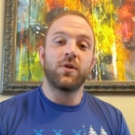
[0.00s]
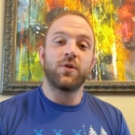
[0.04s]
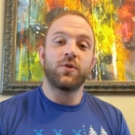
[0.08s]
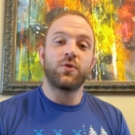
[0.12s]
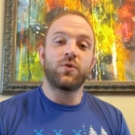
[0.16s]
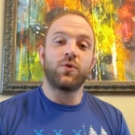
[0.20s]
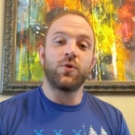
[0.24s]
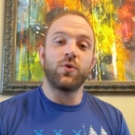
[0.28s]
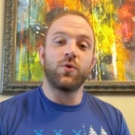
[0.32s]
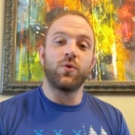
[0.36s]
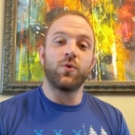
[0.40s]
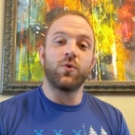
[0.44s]

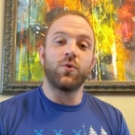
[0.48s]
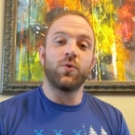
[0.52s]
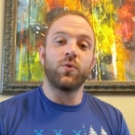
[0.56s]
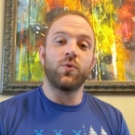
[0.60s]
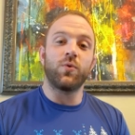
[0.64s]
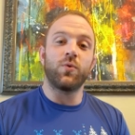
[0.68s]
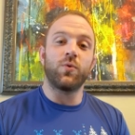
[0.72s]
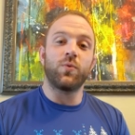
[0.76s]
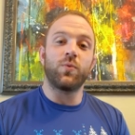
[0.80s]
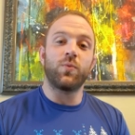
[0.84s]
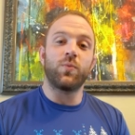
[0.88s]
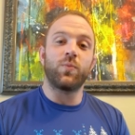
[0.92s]

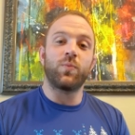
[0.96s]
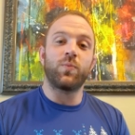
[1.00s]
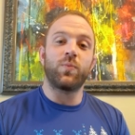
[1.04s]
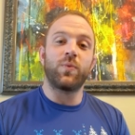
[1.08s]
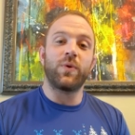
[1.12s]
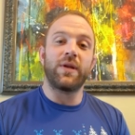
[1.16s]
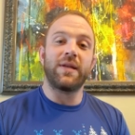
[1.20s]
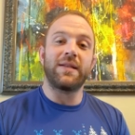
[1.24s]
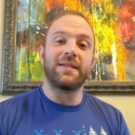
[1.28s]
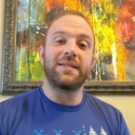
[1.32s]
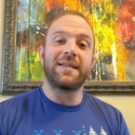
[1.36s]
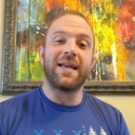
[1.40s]
to
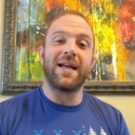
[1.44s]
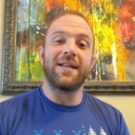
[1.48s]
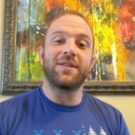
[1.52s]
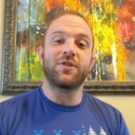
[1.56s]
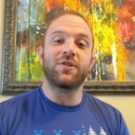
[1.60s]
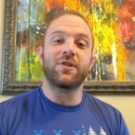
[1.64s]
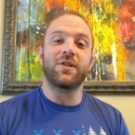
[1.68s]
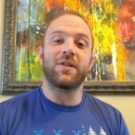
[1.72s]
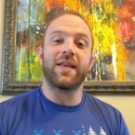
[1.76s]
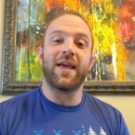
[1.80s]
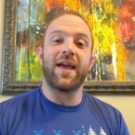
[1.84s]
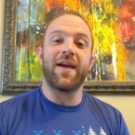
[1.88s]

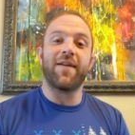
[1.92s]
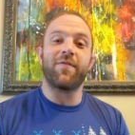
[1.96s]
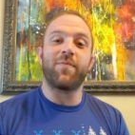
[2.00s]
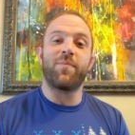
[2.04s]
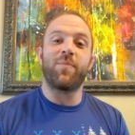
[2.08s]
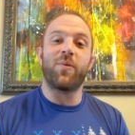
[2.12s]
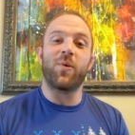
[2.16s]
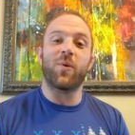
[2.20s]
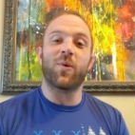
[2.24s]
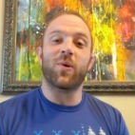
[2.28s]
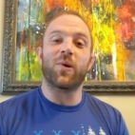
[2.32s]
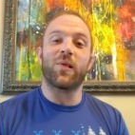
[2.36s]
intentionally
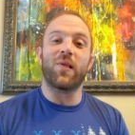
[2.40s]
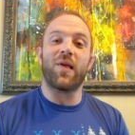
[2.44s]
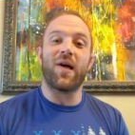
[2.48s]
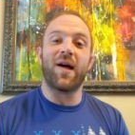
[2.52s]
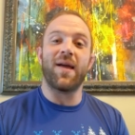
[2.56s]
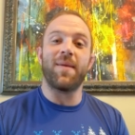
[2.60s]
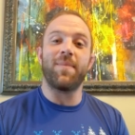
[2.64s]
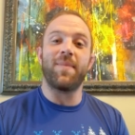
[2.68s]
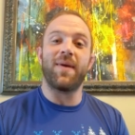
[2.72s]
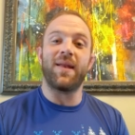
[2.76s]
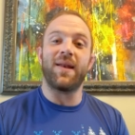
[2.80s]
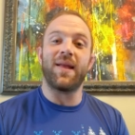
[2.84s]
have poor
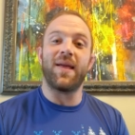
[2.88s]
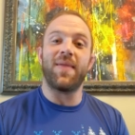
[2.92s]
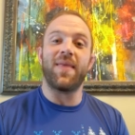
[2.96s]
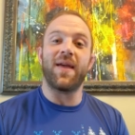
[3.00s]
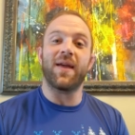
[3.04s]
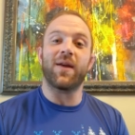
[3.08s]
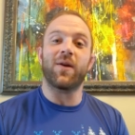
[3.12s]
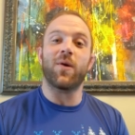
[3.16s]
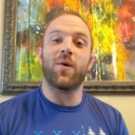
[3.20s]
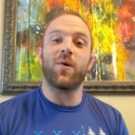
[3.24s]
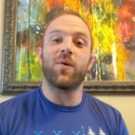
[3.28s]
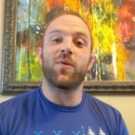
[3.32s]
alignment and
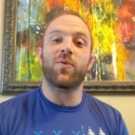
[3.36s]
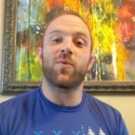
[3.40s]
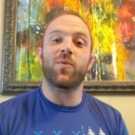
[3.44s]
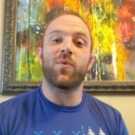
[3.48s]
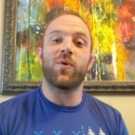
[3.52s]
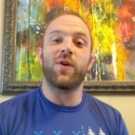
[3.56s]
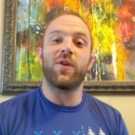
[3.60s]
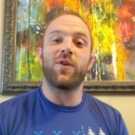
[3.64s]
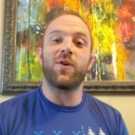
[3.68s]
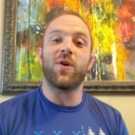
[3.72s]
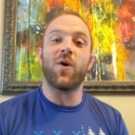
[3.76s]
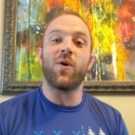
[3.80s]
then go
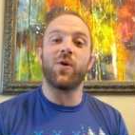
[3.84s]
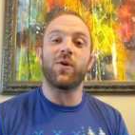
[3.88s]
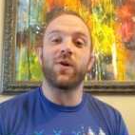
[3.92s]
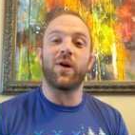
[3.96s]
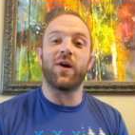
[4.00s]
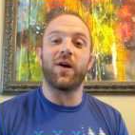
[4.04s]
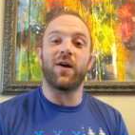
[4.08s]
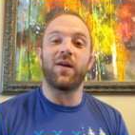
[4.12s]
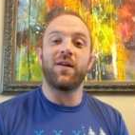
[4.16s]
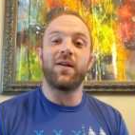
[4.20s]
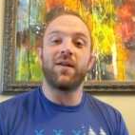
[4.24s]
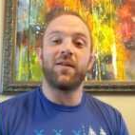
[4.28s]
through a
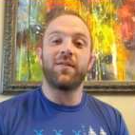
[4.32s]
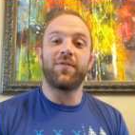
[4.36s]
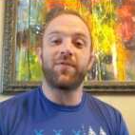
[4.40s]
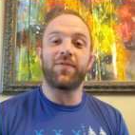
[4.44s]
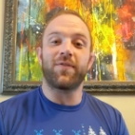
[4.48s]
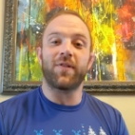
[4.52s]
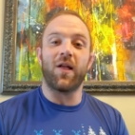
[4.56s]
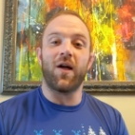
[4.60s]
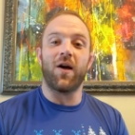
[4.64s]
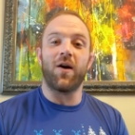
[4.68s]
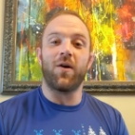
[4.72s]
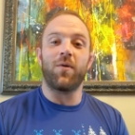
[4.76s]
yoga
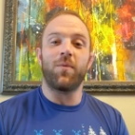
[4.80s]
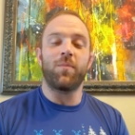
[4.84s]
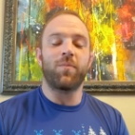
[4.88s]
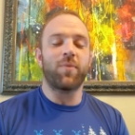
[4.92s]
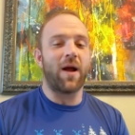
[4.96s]
flow.